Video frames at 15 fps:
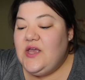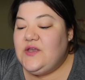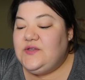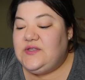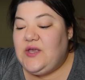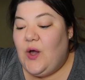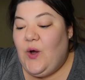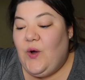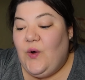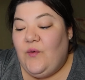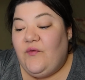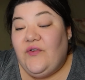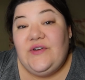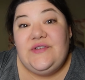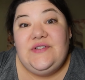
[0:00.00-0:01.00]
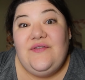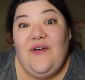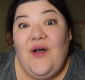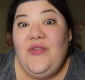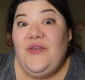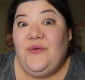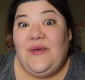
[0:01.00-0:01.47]
So first of
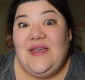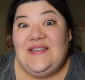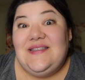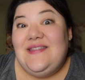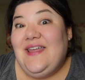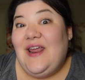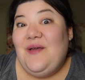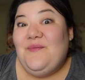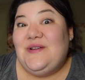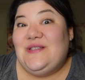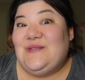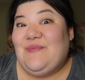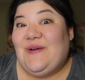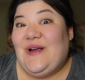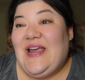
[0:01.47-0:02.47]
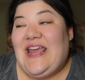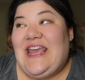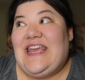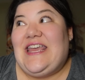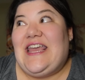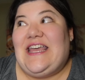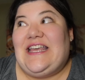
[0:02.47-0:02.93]
all, the reason that I'm
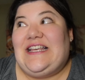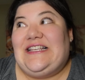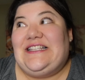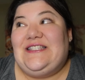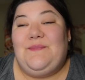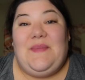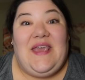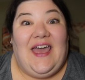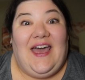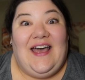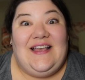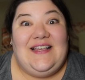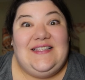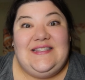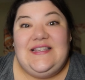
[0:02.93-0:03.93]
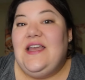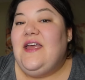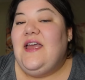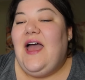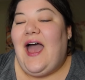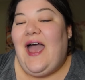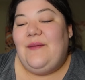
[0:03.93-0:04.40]
whispering is because
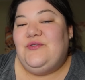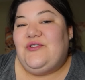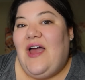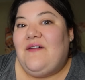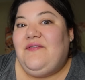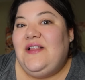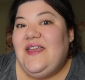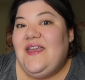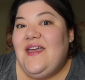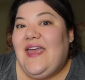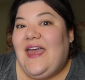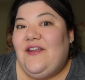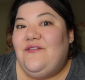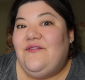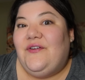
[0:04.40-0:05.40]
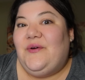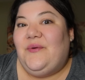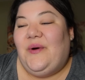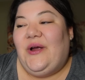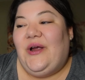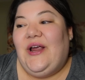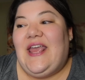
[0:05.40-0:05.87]
I'm traveling again for
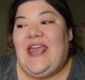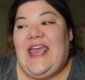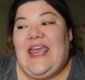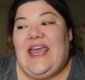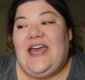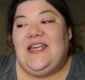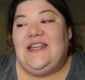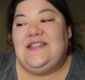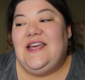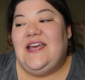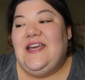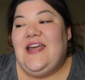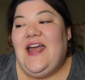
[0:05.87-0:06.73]
work, and